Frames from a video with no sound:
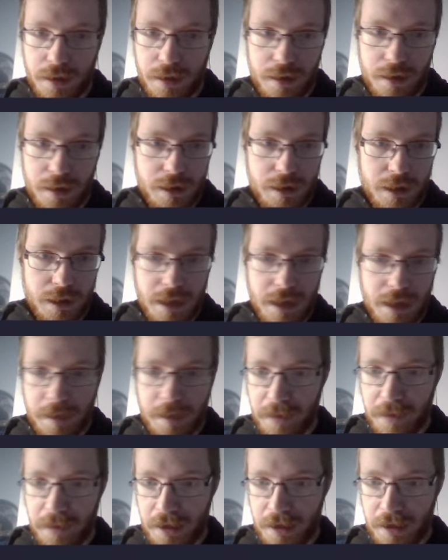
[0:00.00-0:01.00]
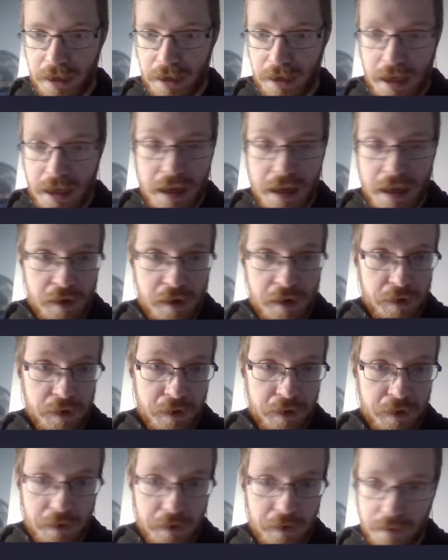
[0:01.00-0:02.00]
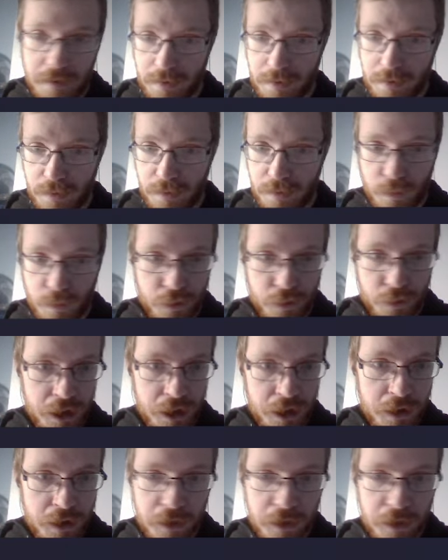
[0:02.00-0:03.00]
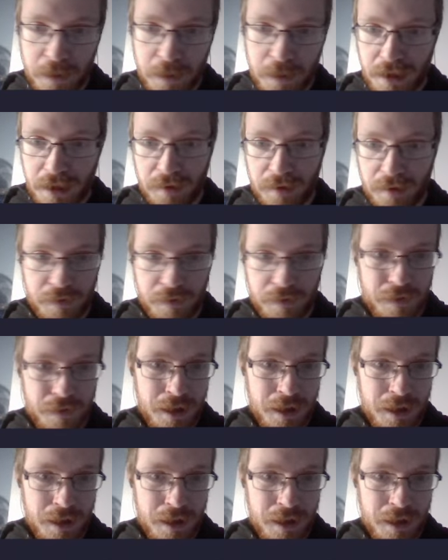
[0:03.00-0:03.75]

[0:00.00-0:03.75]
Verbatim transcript: yeah, he is pretty good, but he is 15,